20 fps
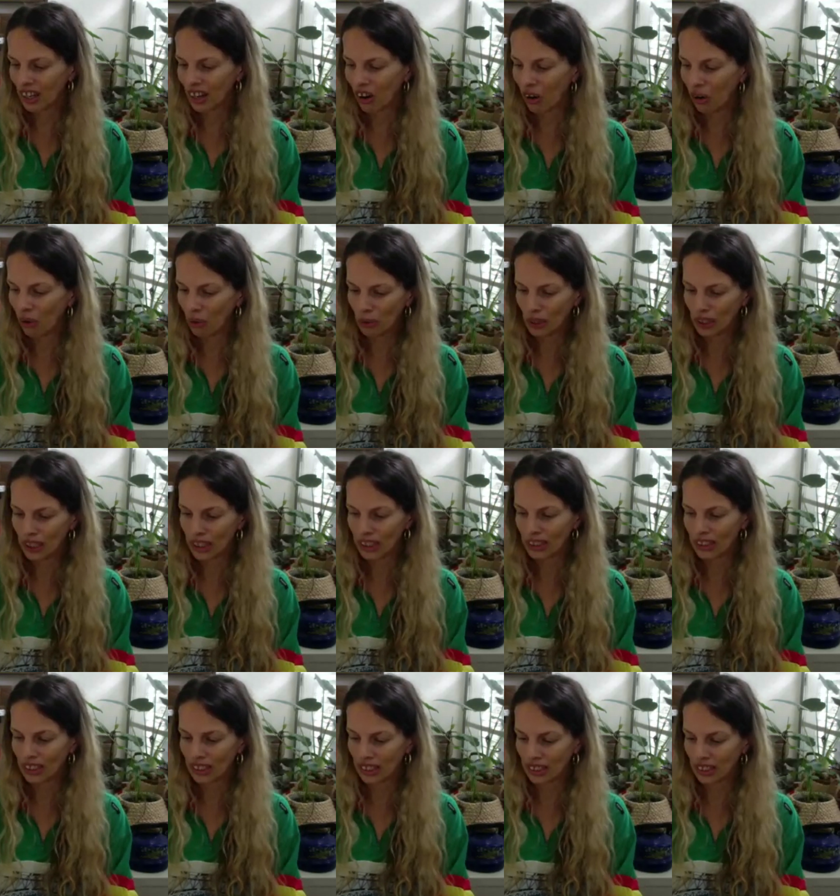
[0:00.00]

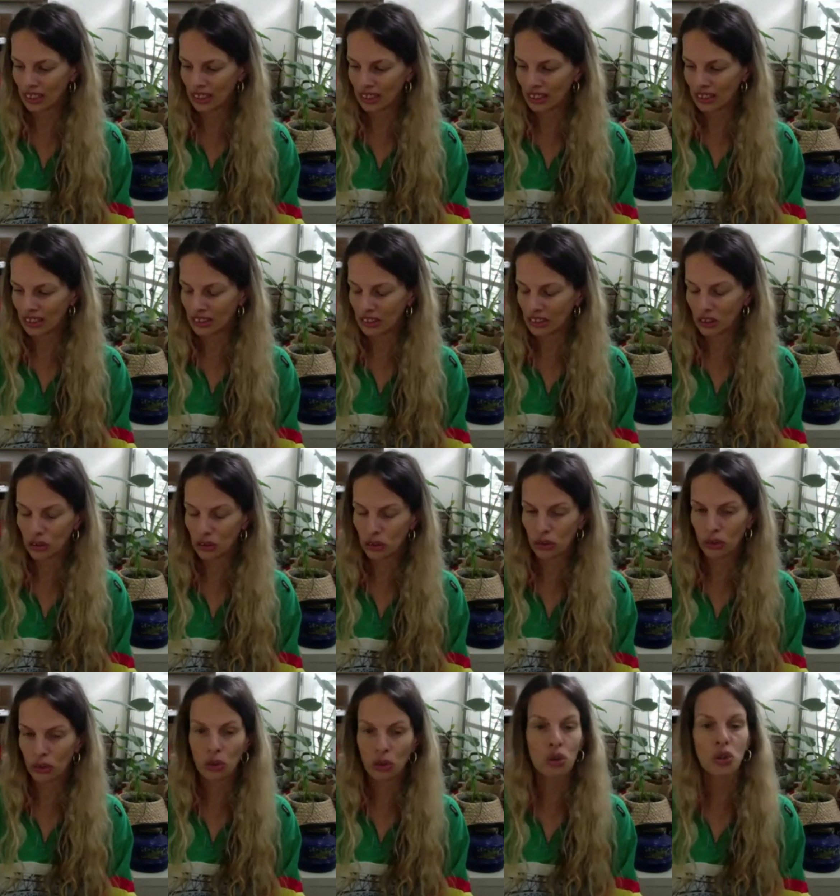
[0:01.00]
only
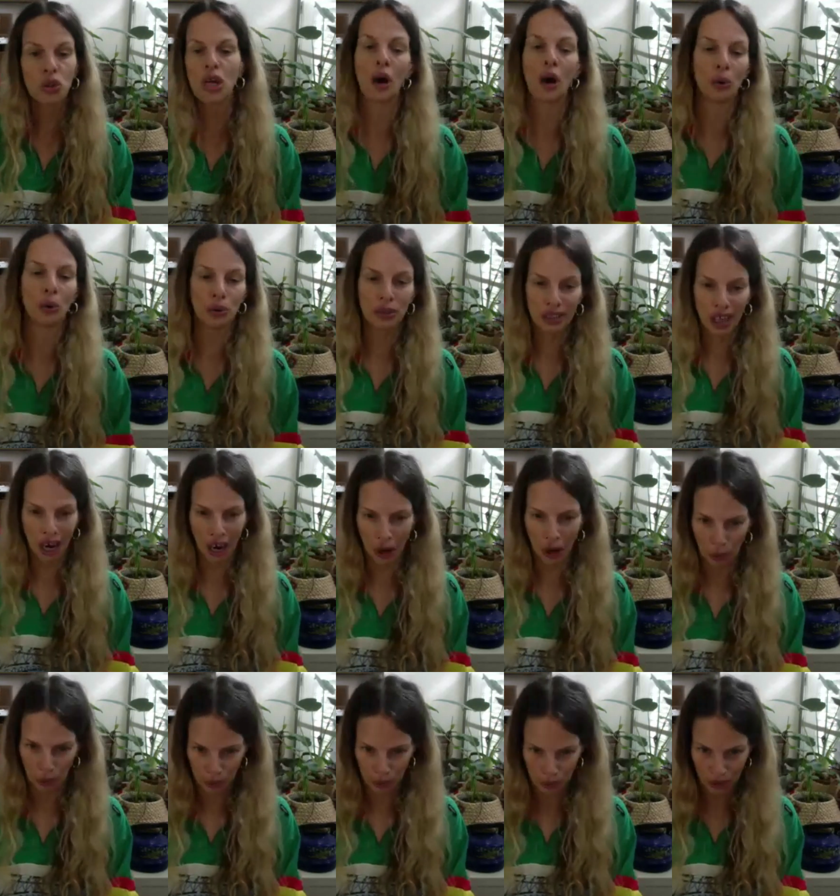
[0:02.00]
to shout
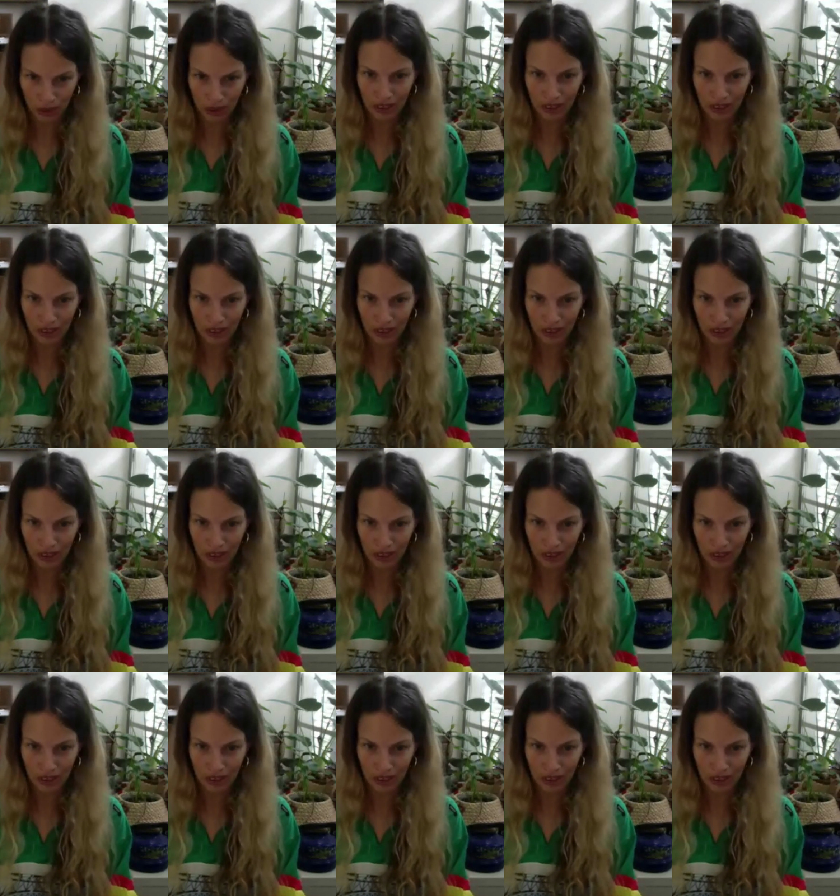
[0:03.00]
out